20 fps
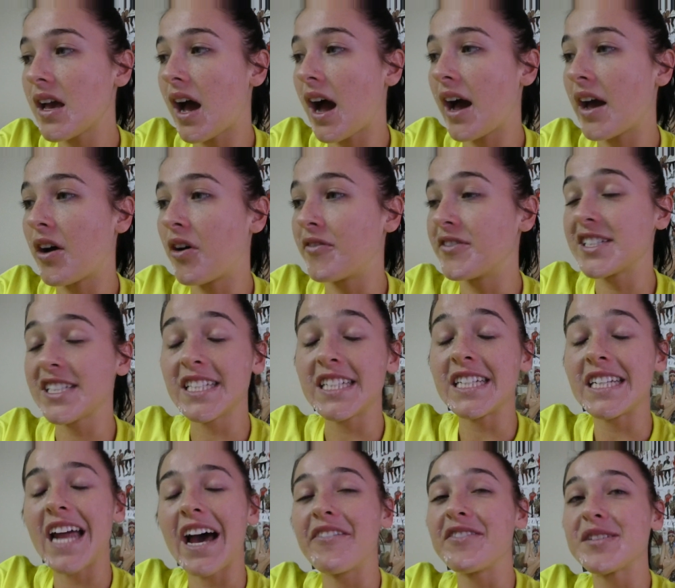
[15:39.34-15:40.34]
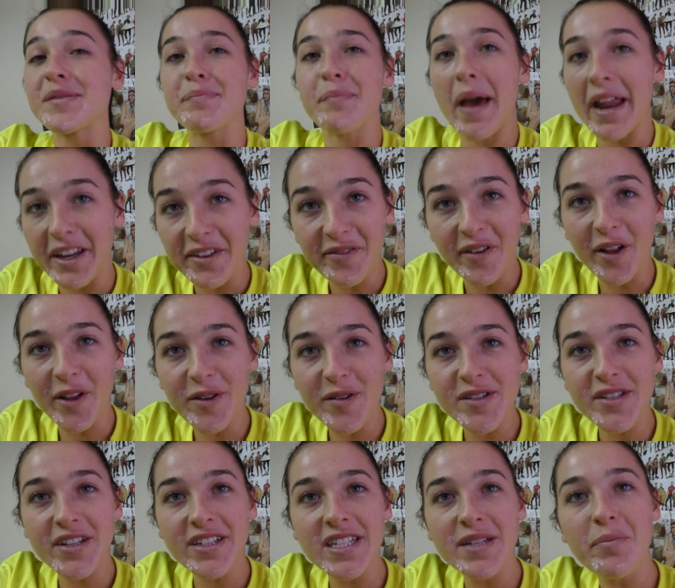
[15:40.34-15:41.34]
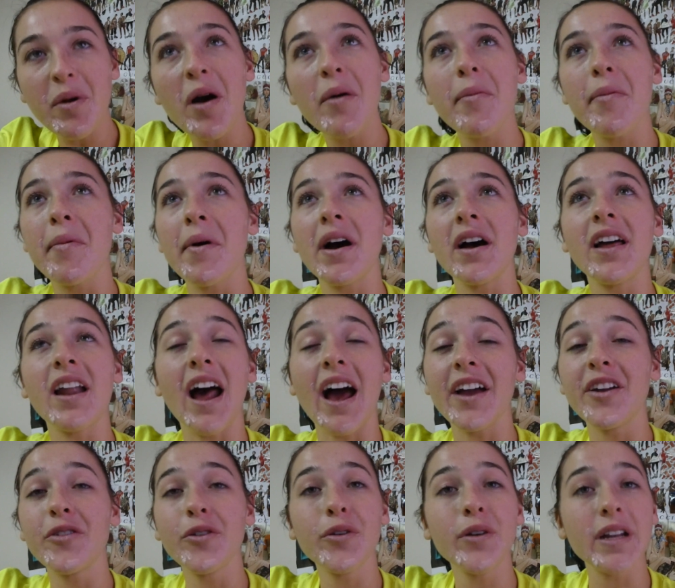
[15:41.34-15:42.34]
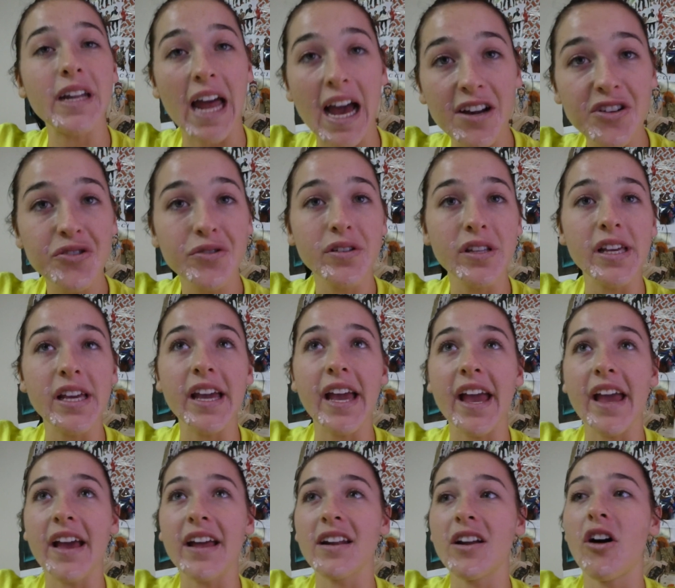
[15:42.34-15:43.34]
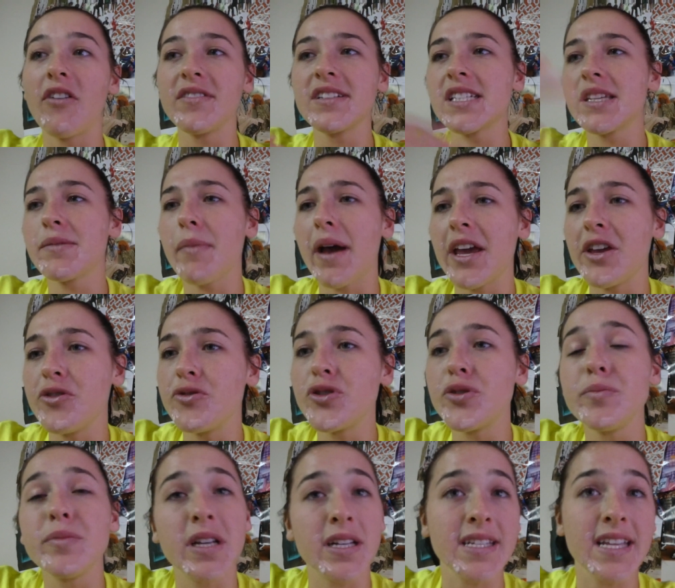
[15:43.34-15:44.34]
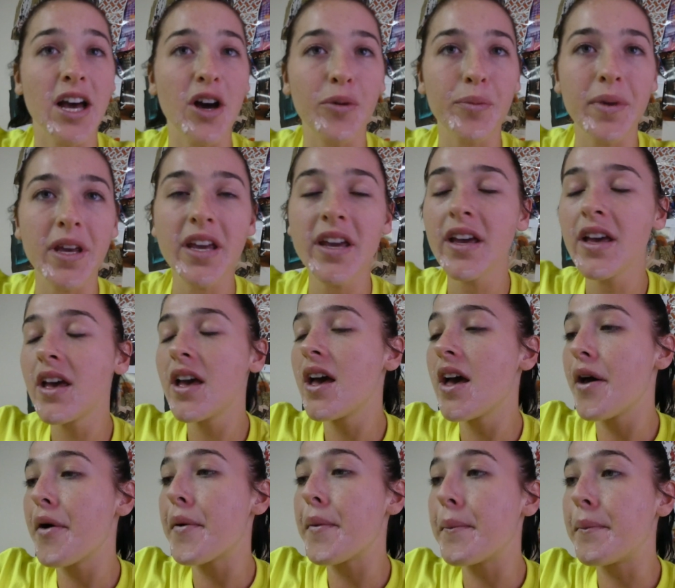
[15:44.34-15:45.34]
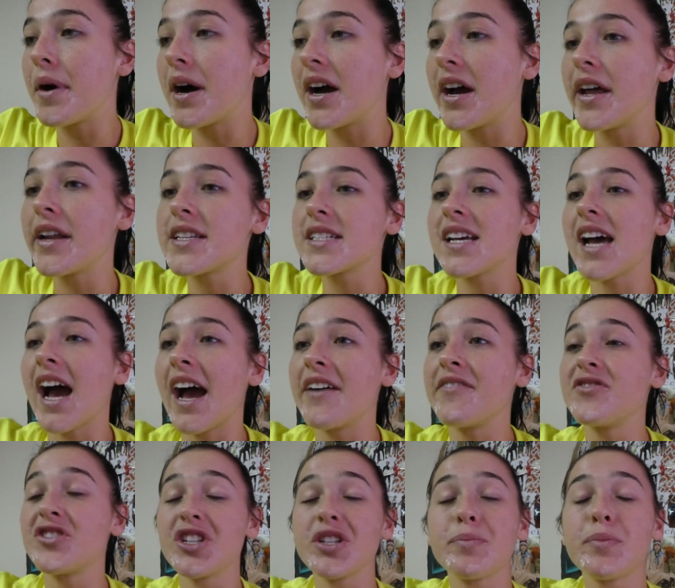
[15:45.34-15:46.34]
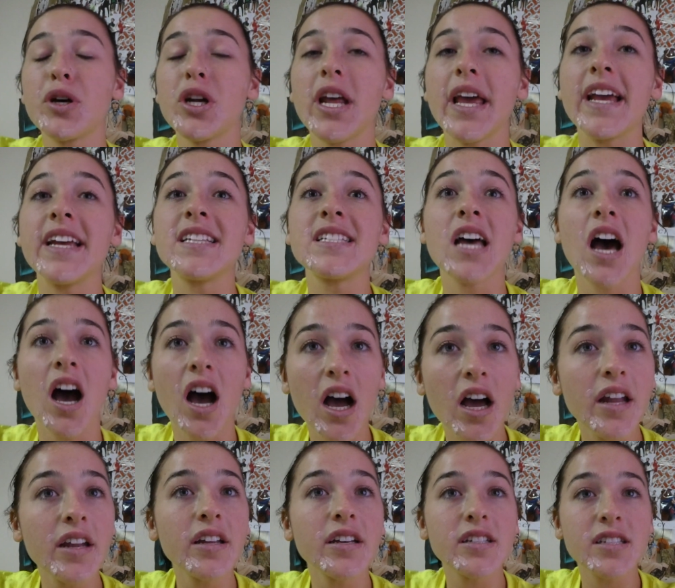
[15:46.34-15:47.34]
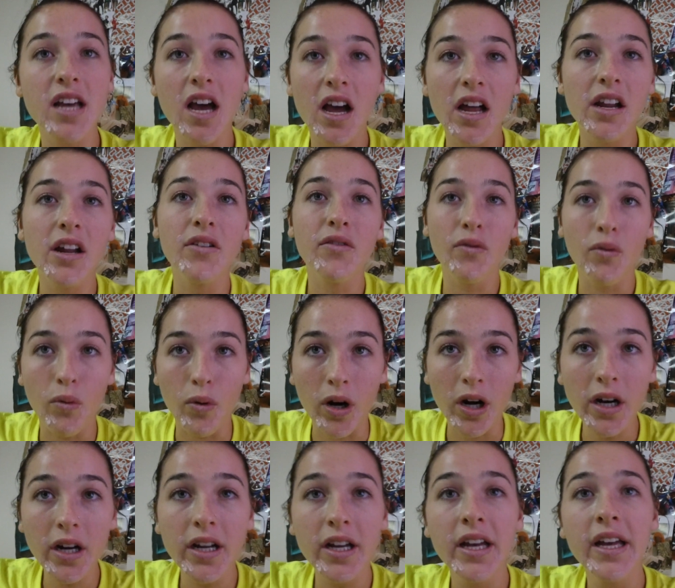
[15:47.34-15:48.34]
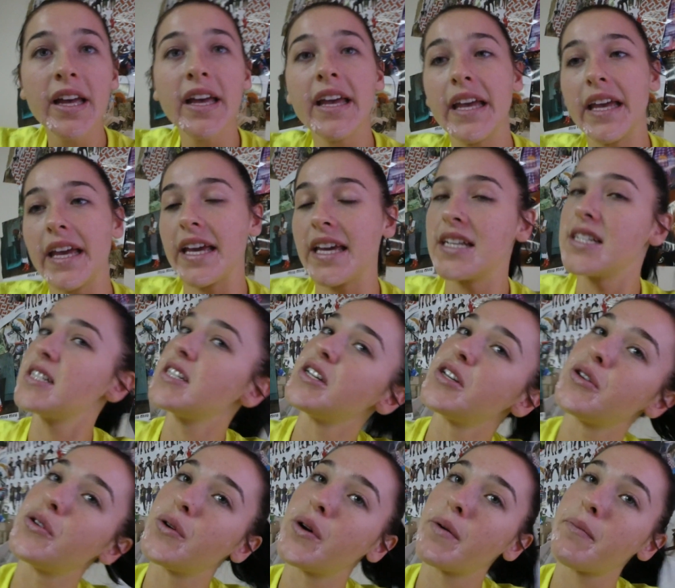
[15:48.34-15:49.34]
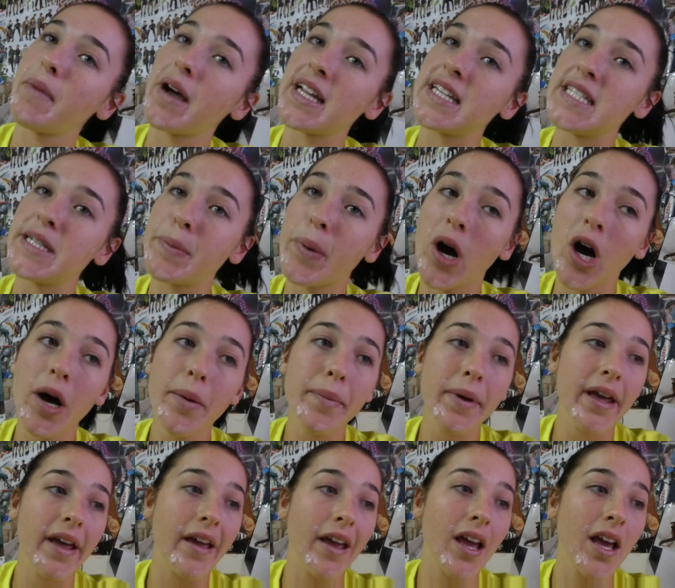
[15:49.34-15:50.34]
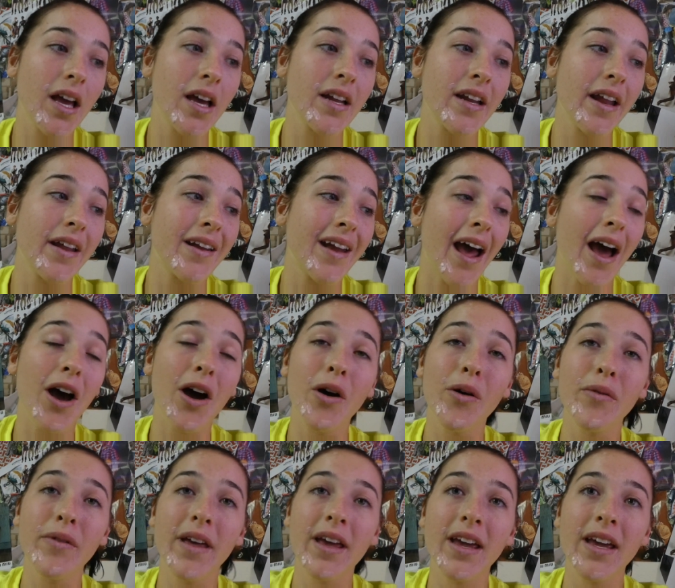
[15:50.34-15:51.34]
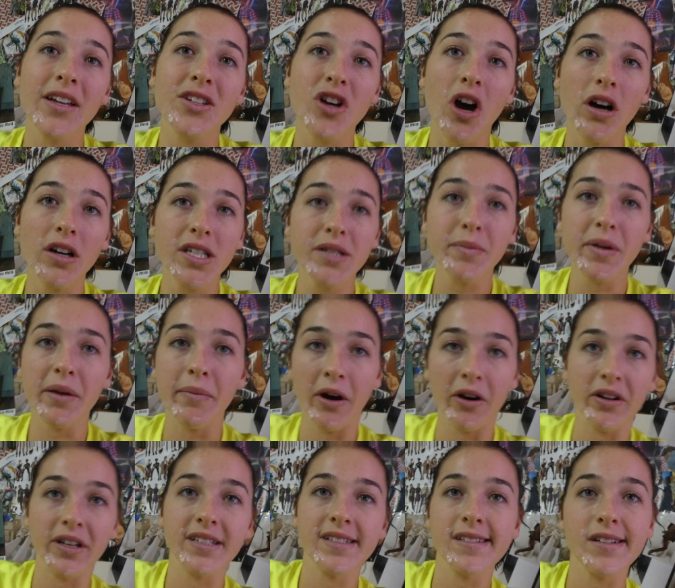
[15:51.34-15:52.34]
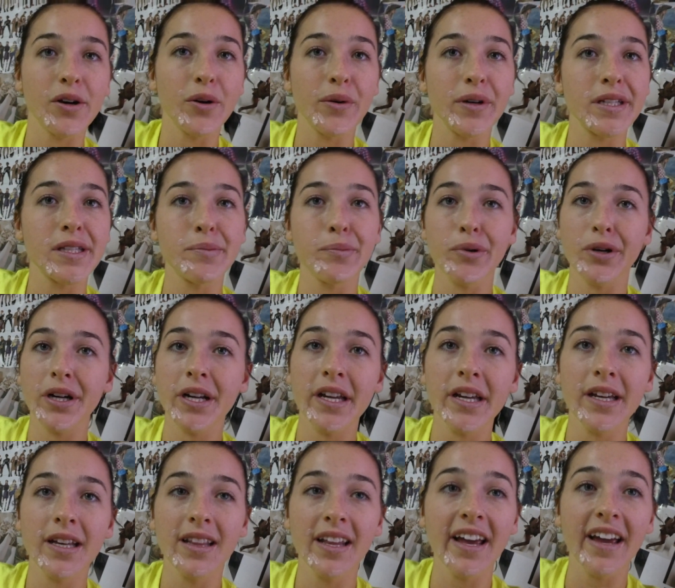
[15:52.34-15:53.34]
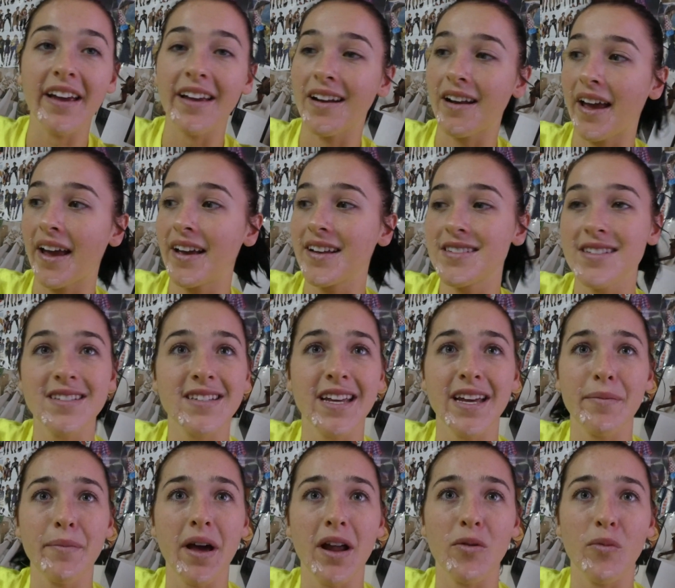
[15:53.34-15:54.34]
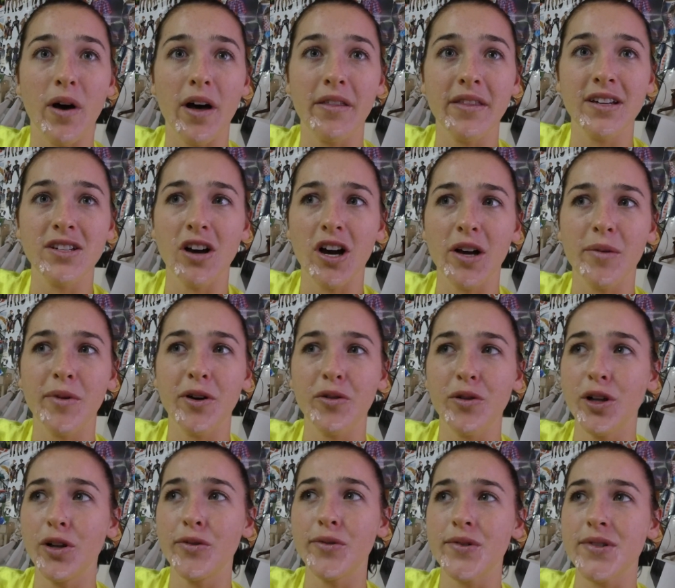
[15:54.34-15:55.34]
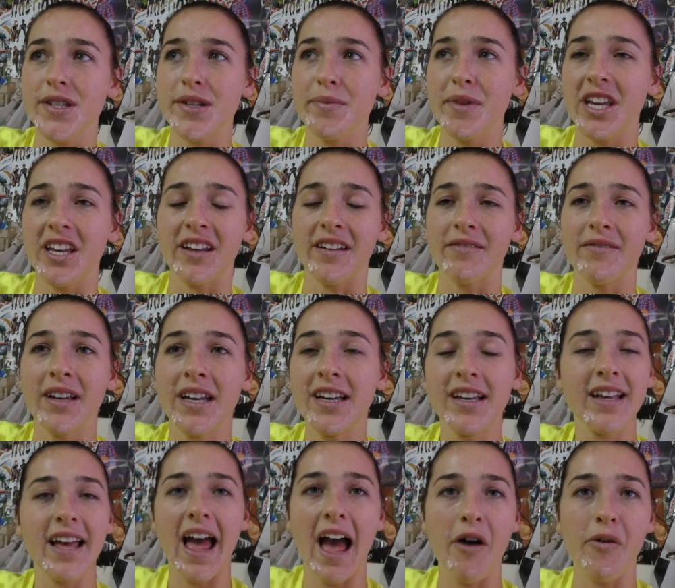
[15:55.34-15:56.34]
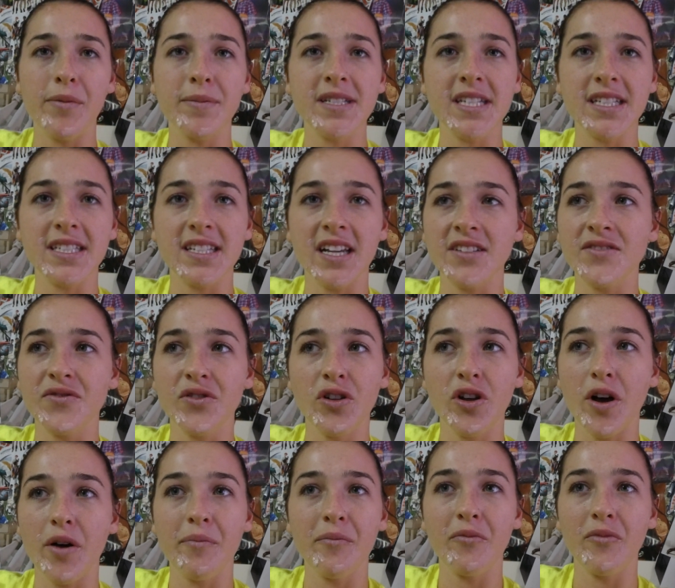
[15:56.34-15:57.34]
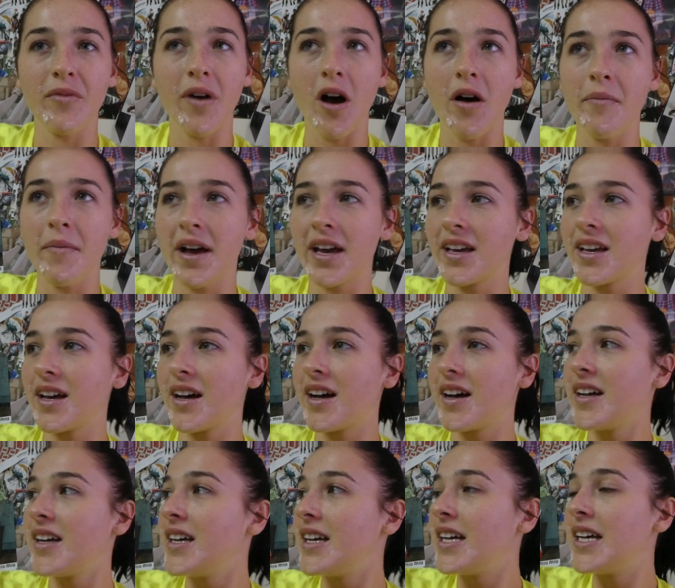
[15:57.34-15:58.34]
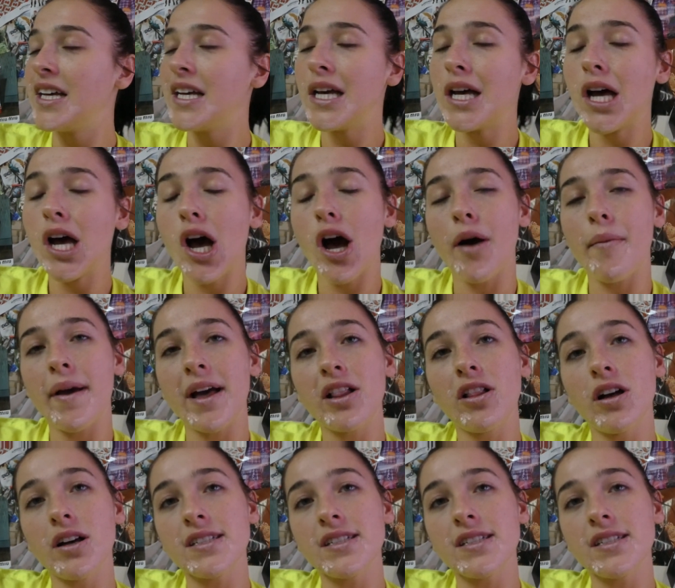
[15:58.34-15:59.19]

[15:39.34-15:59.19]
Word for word: I obviously didn't have as many followers on Depop, but I grew it naturally, and obviously my YouTube does help me, but I've just put a ton of work into my Depop, and now they talk to me about it, so it's pretty lit, and I get to stay in bed while they talk about clothes to me and how I'm successful on my page, on my